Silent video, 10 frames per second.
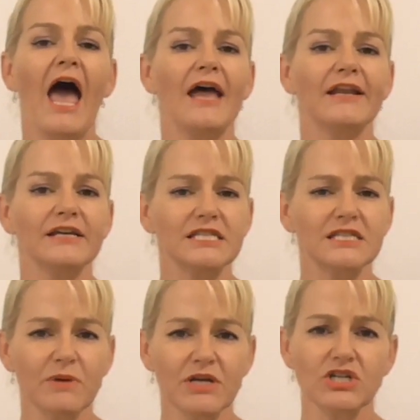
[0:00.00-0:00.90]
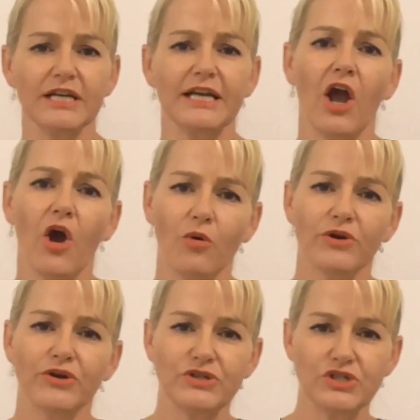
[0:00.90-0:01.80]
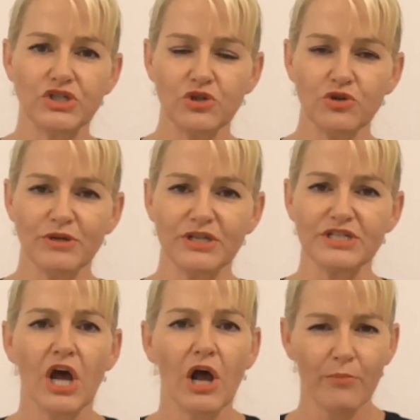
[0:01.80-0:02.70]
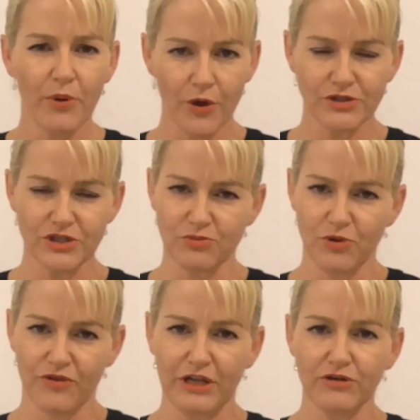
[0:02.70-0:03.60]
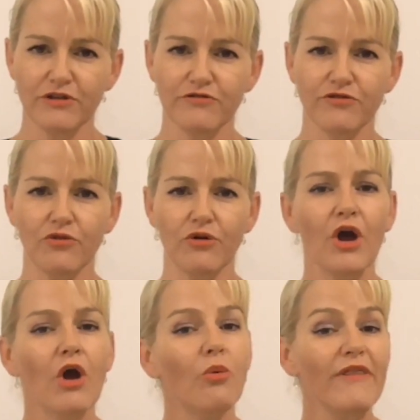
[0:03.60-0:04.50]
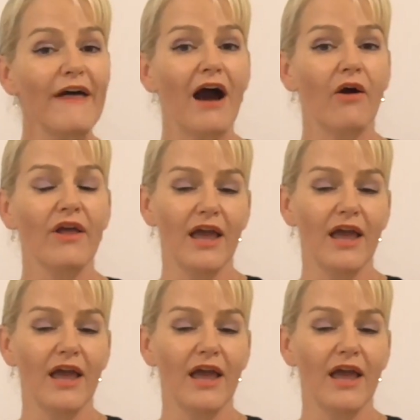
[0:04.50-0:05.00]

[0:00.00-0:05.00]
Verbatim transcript: and especially help consumers purchase what they're looking for without